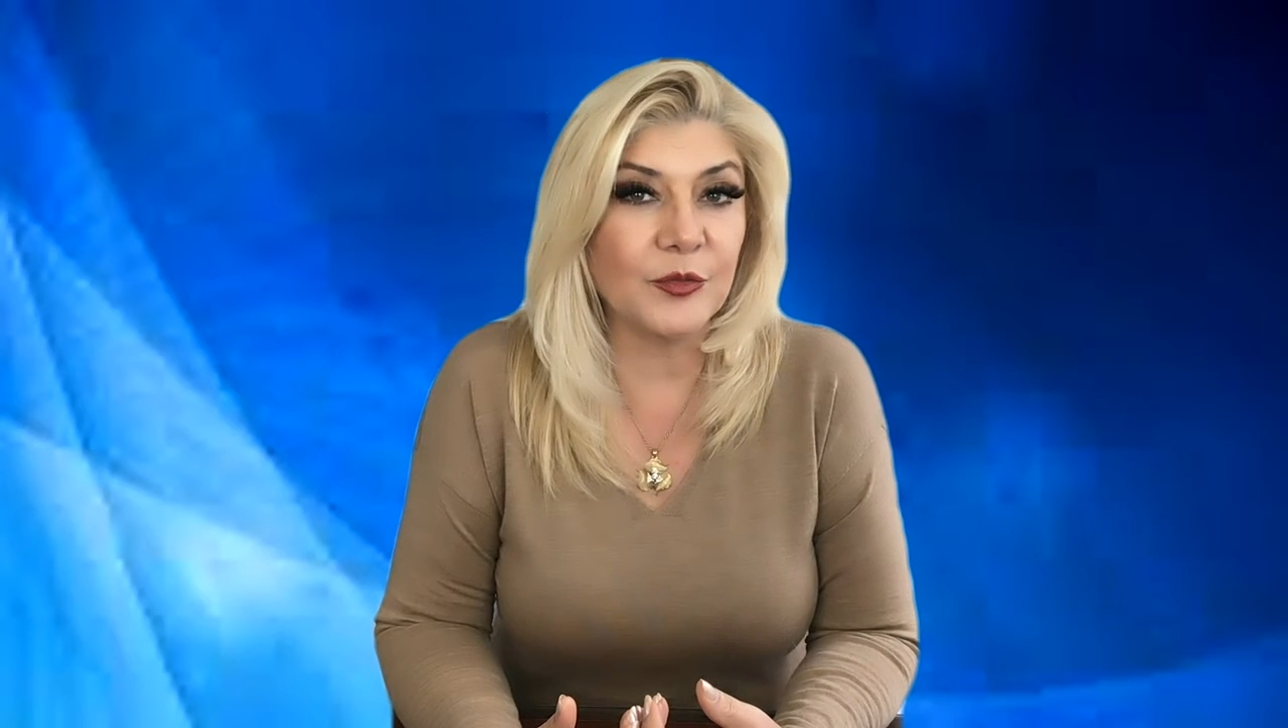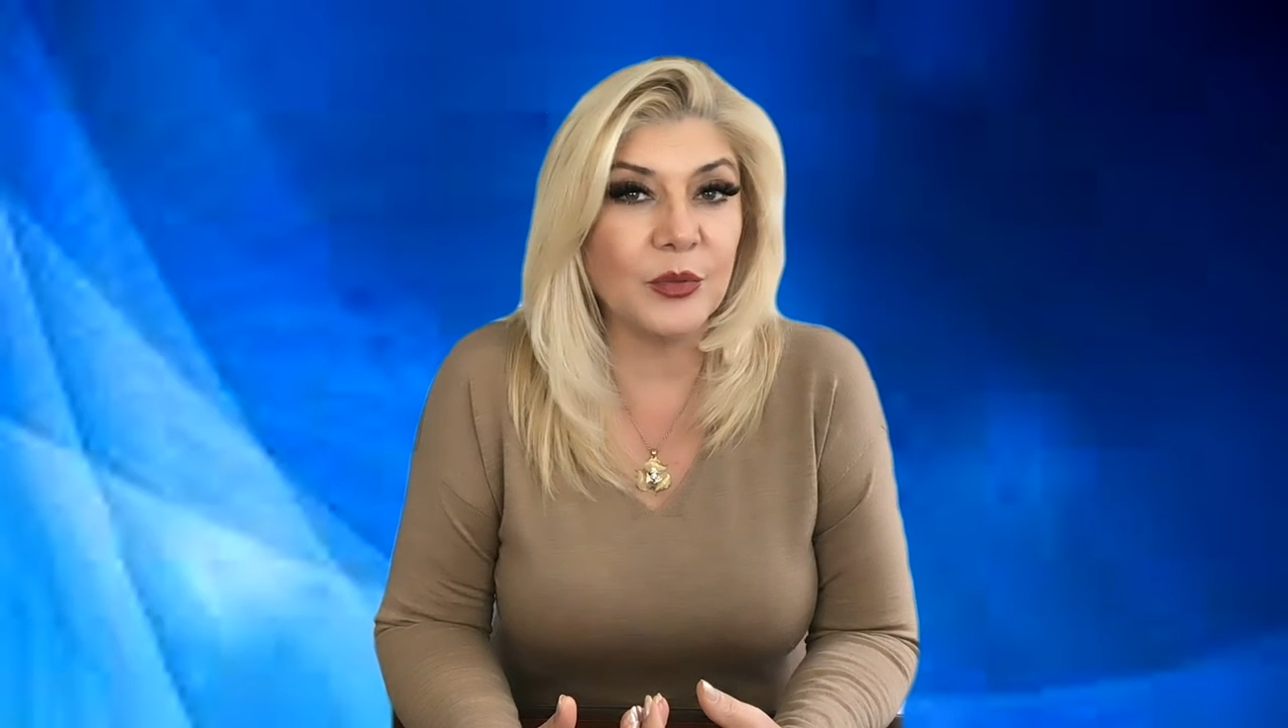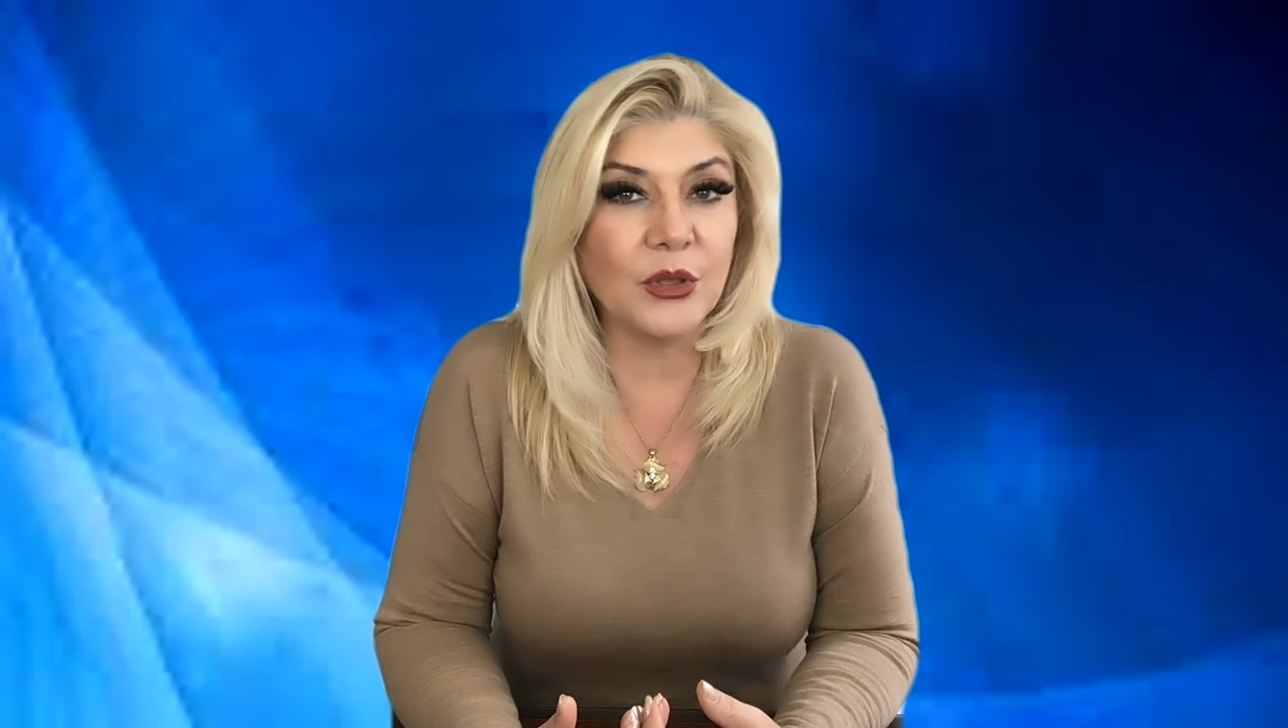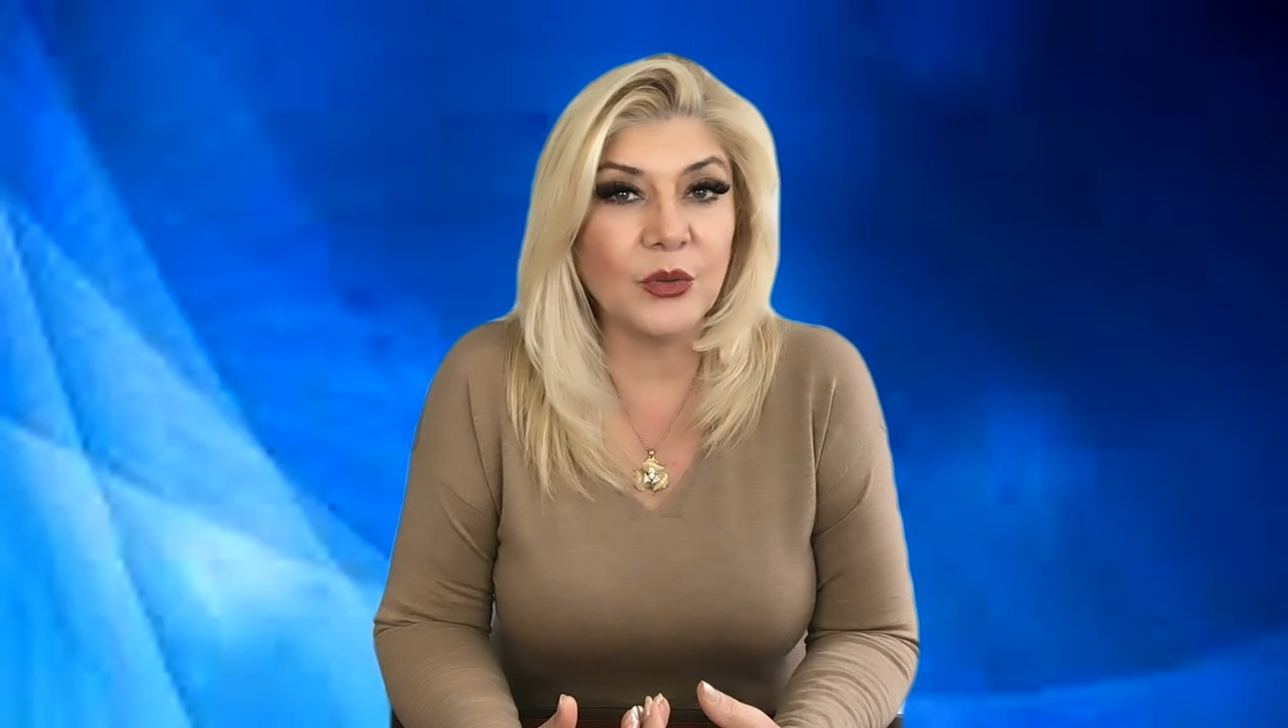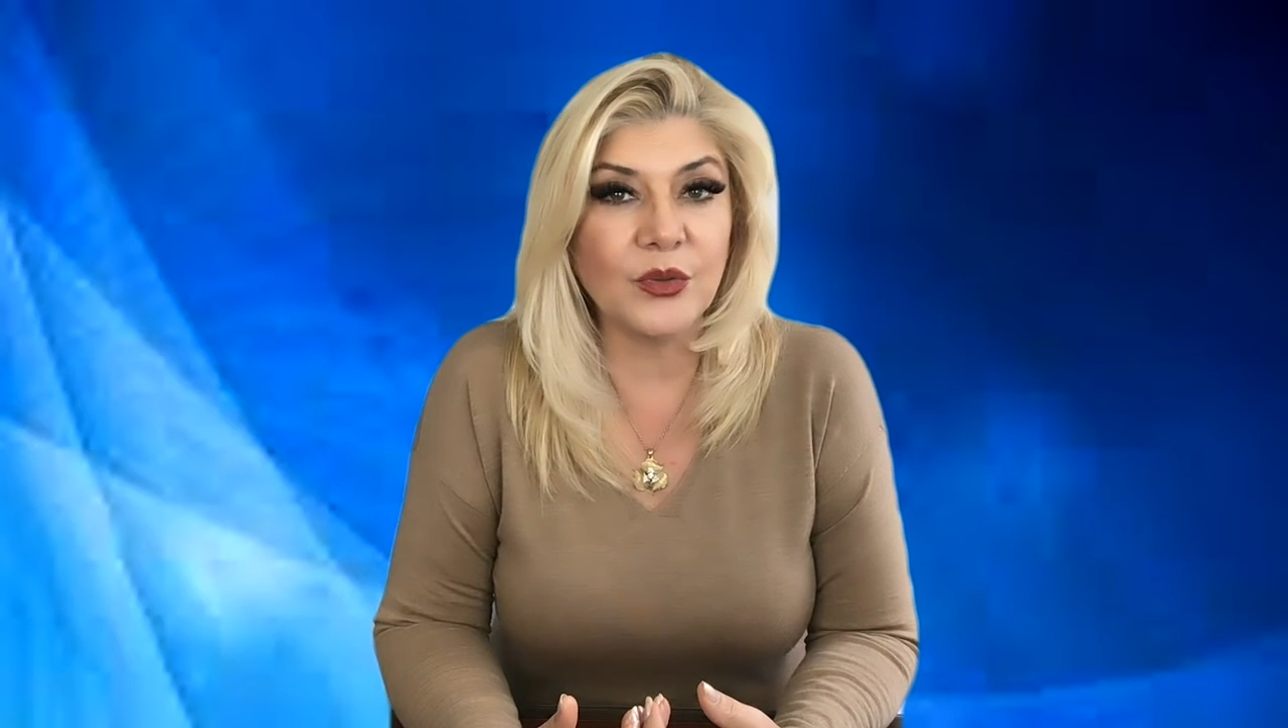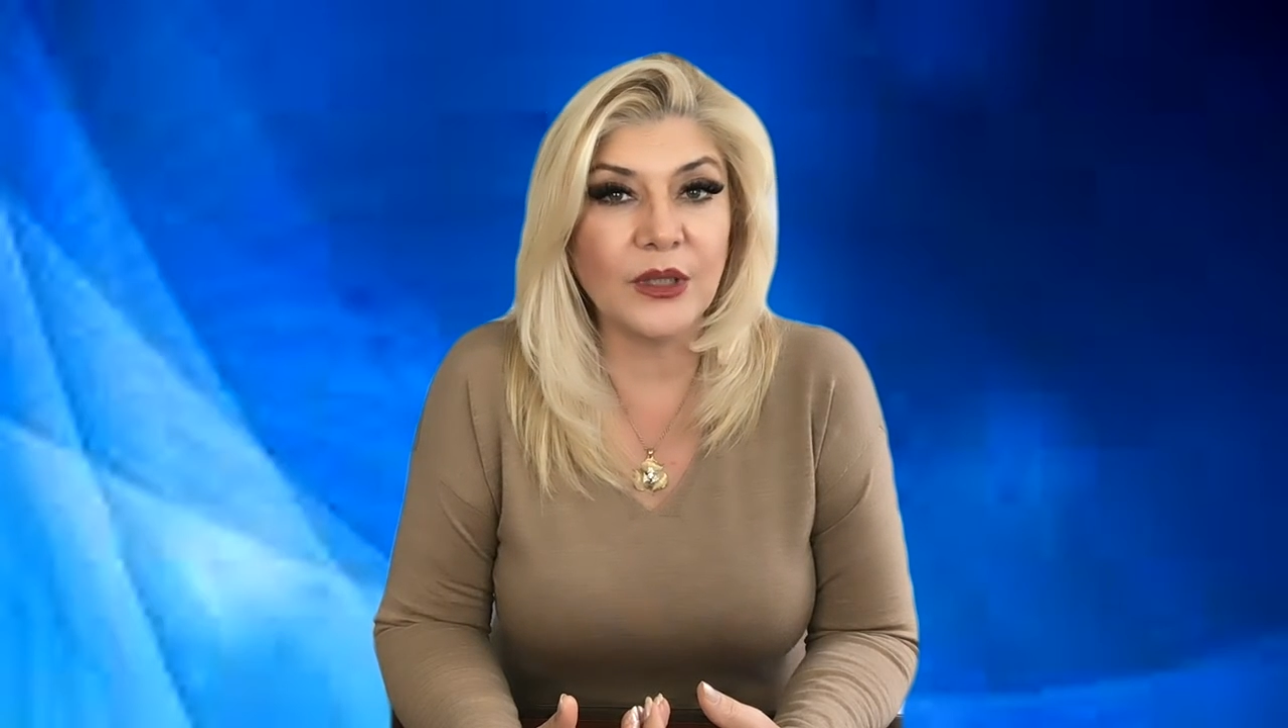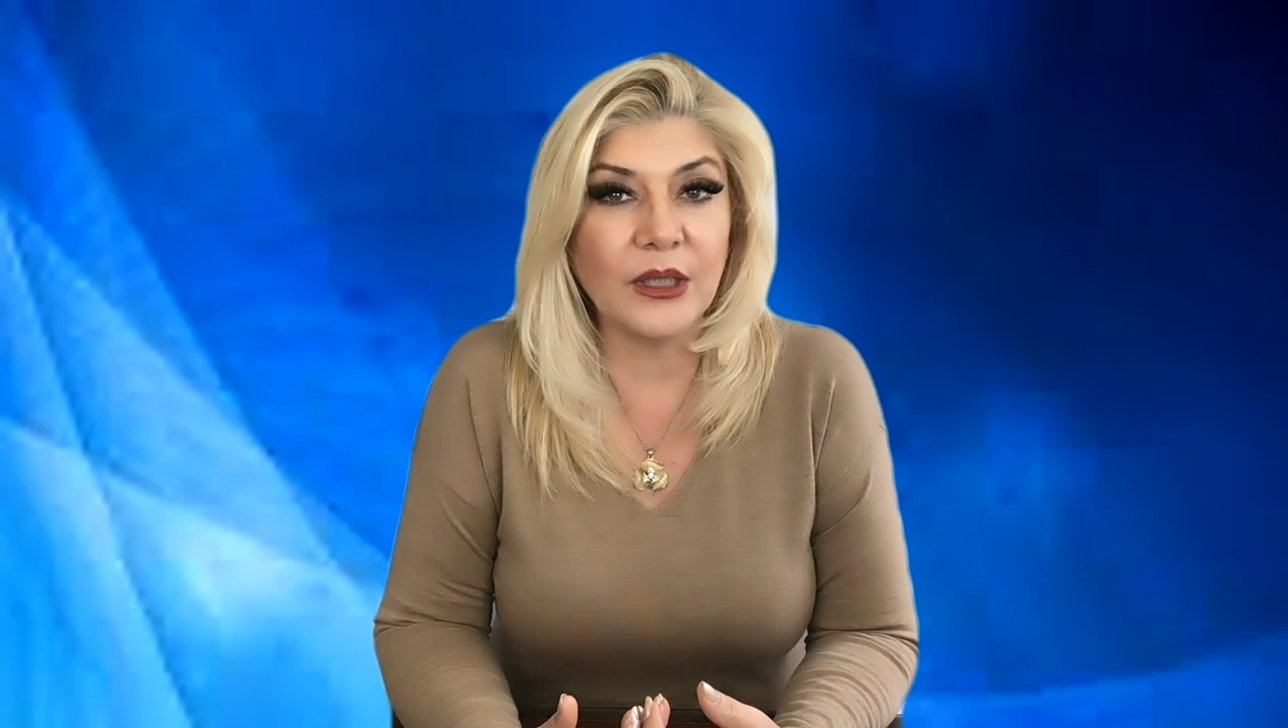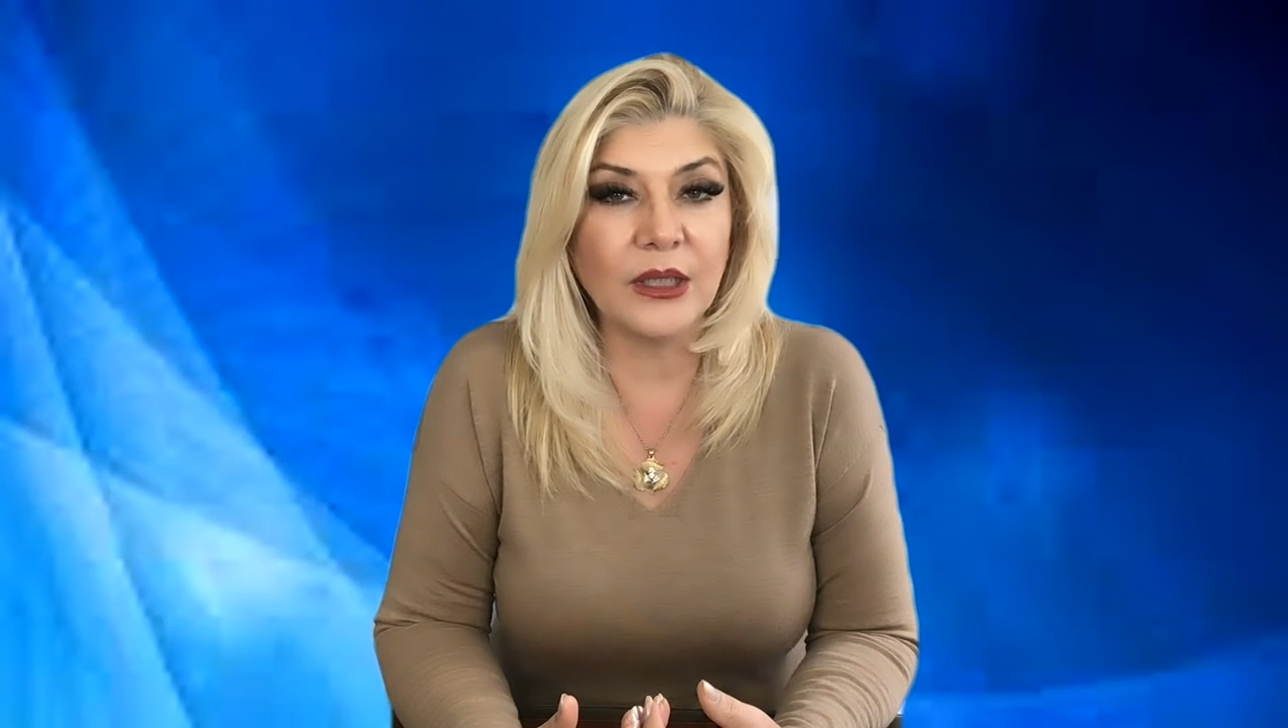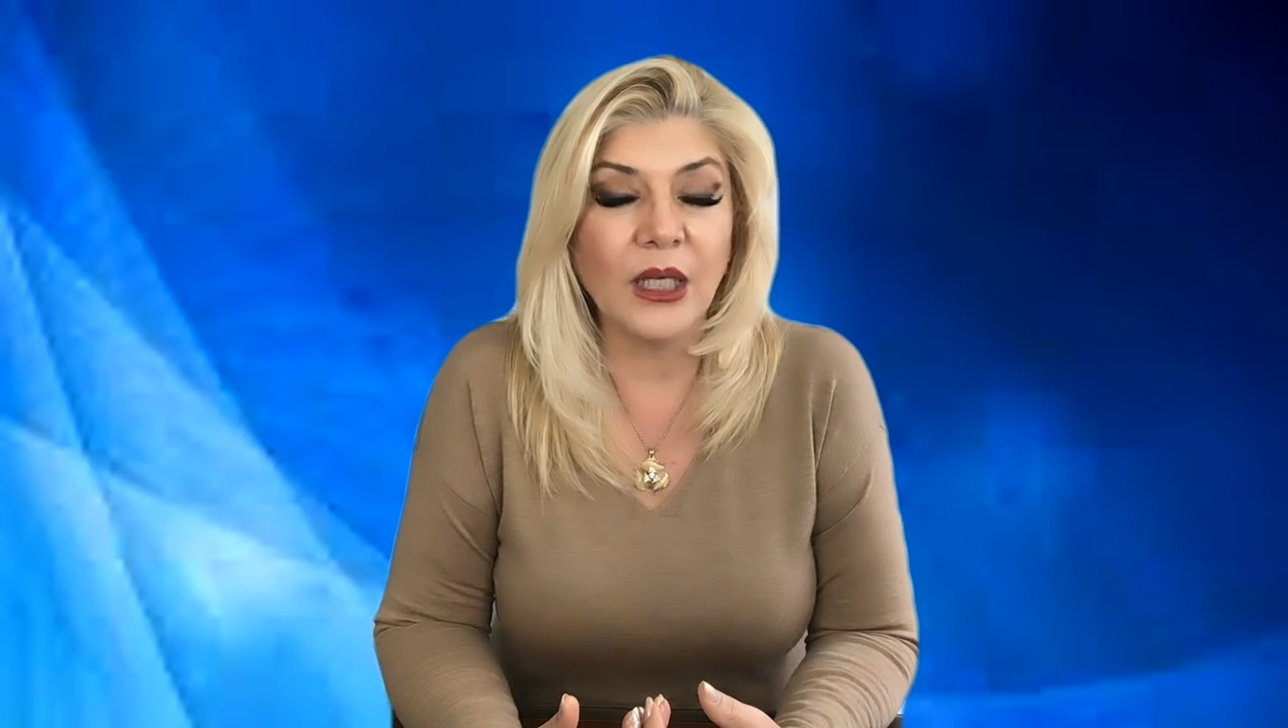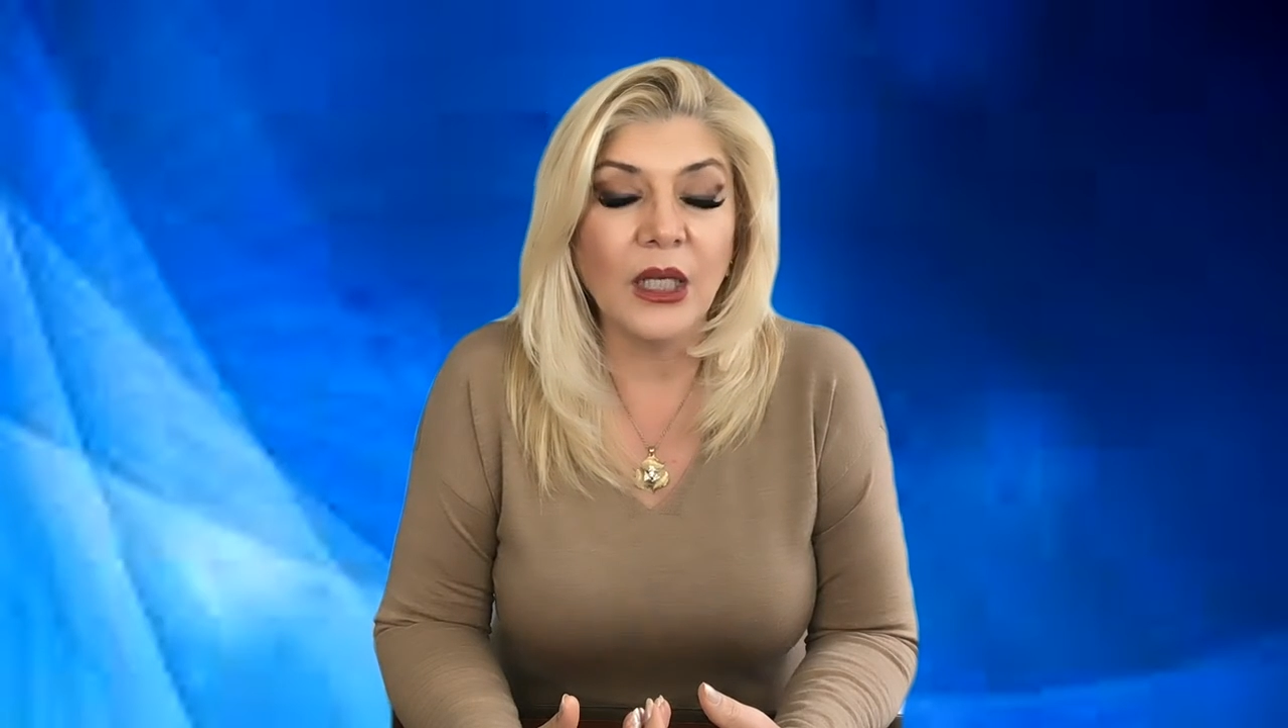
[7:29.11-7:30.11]

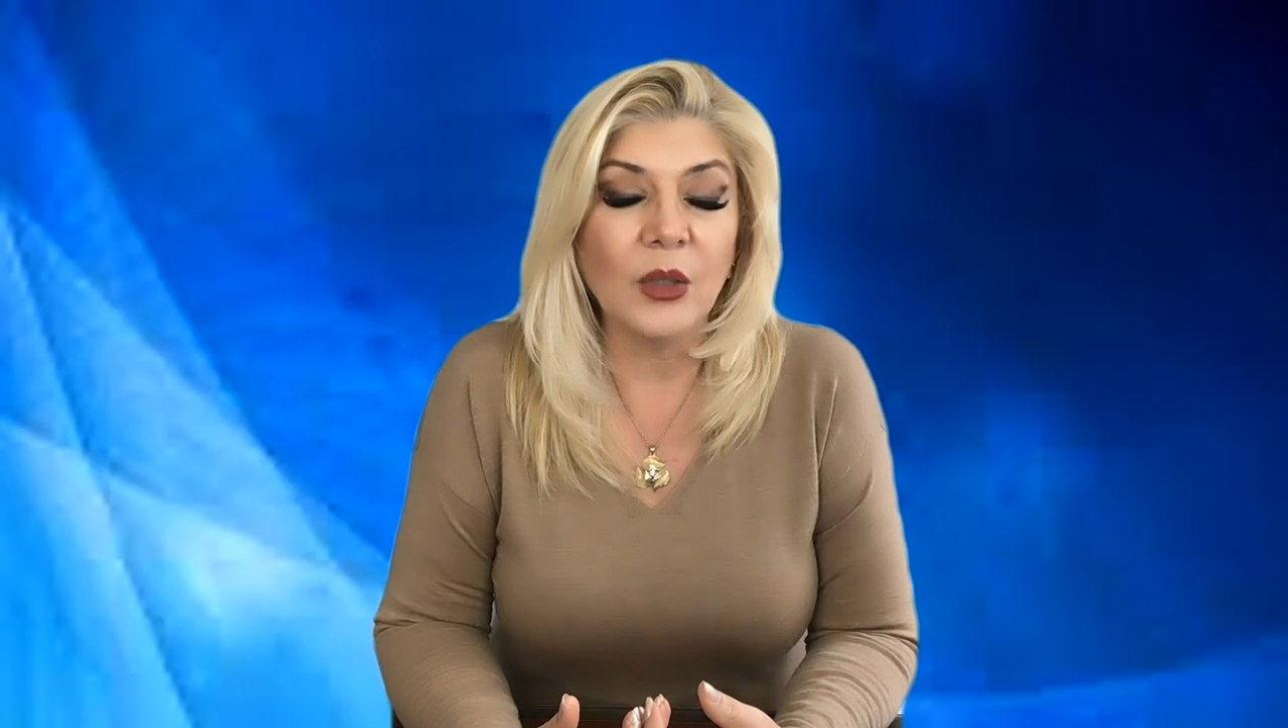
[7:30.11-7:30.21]
music,